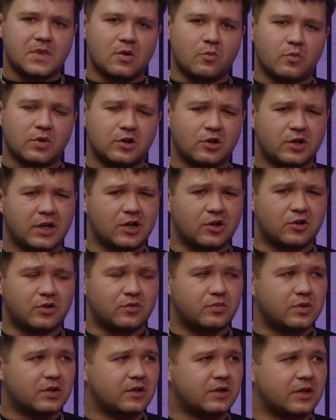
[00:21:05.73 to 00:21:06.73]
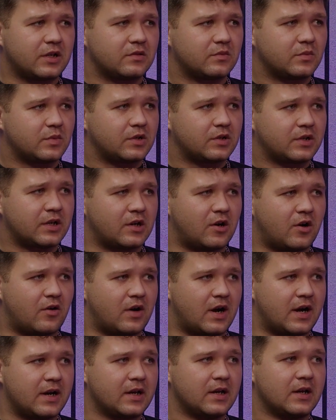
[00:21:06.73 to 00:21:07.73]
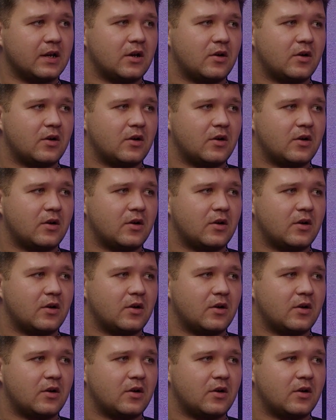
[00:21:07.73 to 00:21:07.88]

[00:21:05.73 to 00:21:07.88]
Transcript: we're looking good. We're looking all right.